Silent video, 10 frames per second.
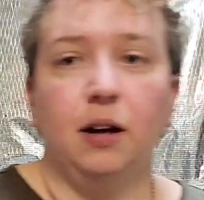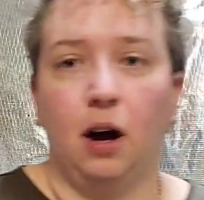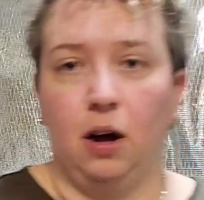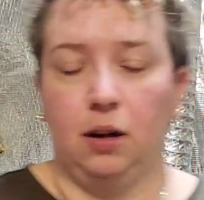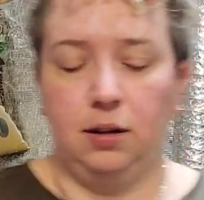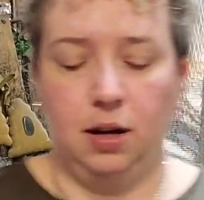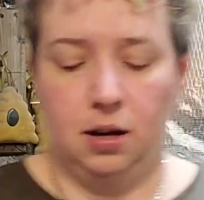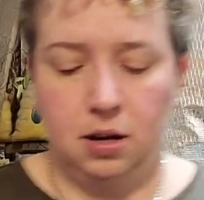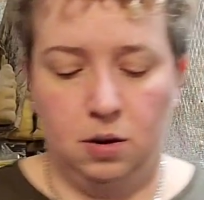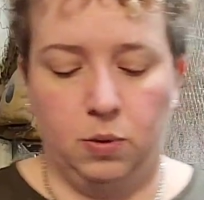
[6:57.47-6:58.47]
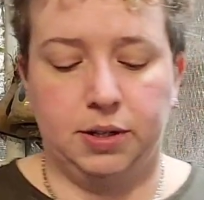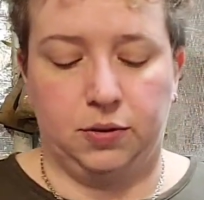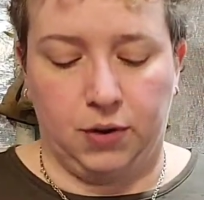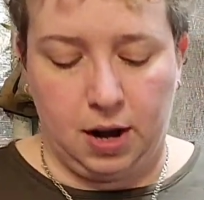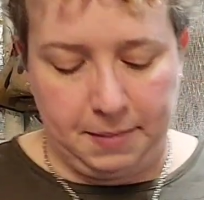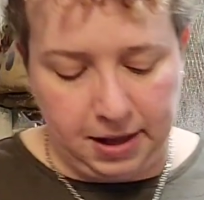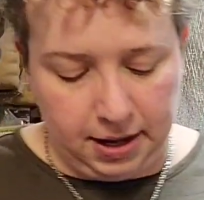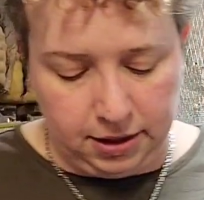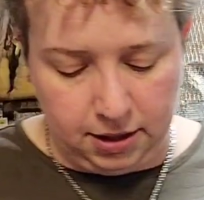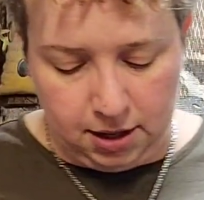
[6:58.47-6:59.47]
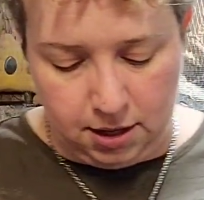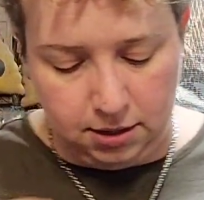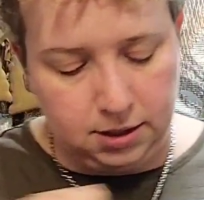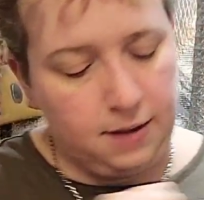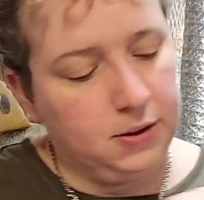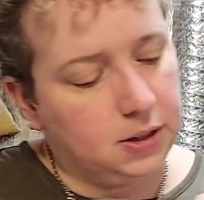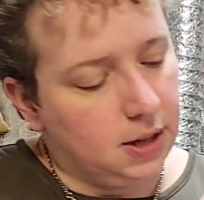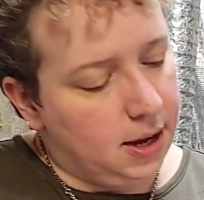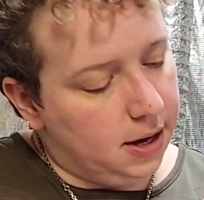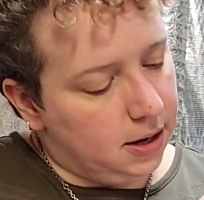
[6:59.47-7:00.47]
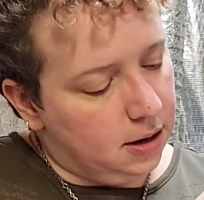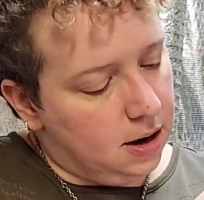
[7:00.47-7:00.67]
Haul was from, I think, the Savers side.